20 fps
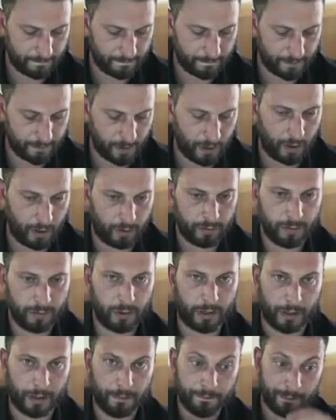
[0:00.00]
Oh,
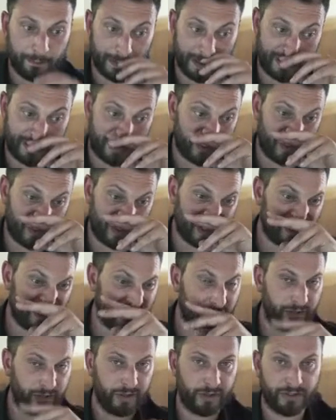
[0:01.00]
okay. He says we can
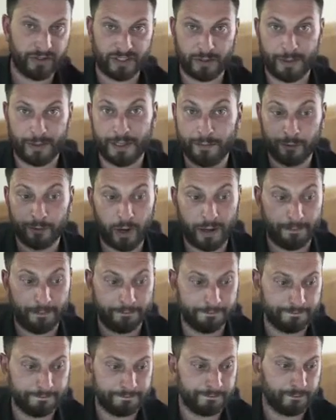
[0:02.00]
still hear and see me. Great.
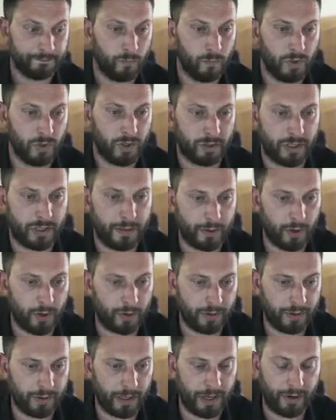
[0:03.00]
Well, then I'll keep
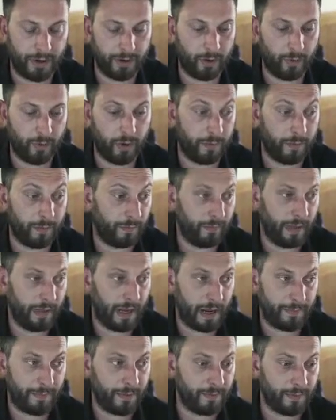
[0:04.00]
going. I don't know what
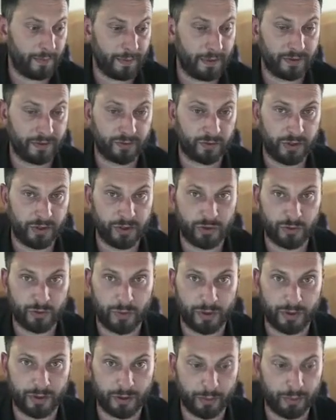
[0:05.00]
happened, but my screen just
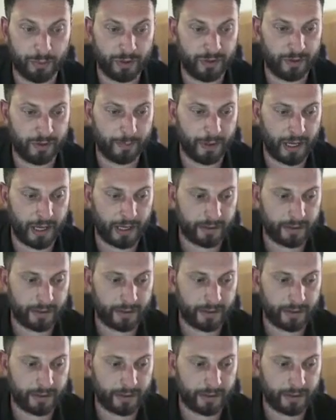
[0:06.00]
went completely black.